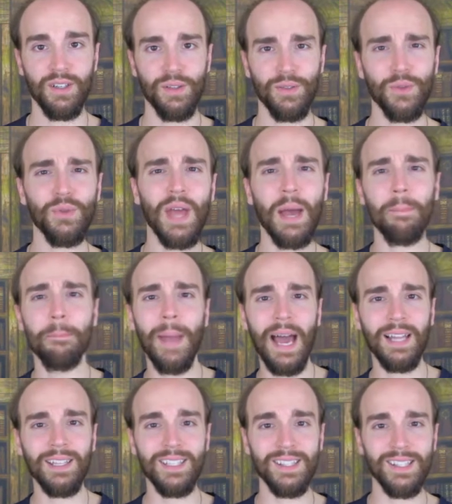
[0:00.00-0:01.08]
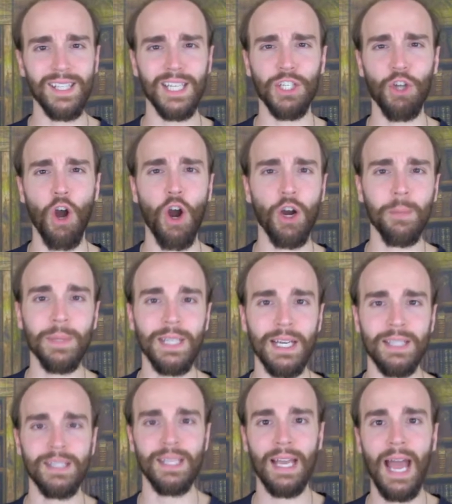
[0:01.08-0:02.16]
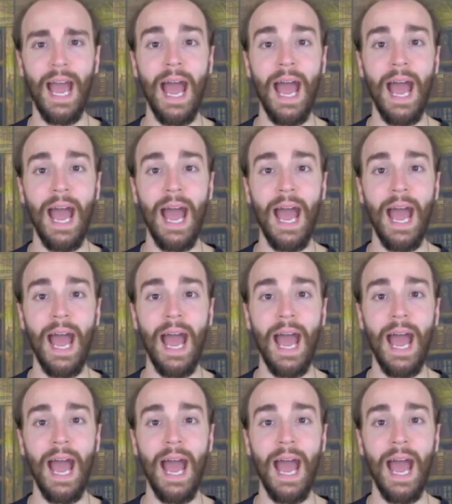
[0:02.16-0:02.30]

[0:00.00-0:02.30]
through that balancing and harmonizing